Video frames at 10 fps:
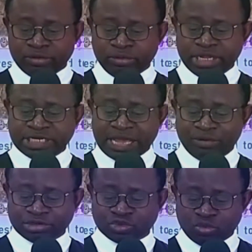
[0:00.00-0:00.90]
When
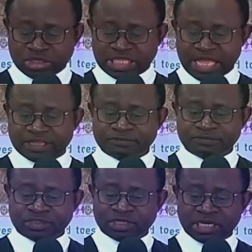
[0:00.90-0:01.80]
there was water,
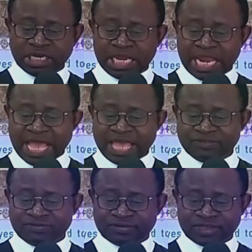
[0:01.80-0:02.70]

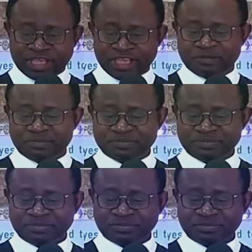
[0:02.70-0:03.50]
life came.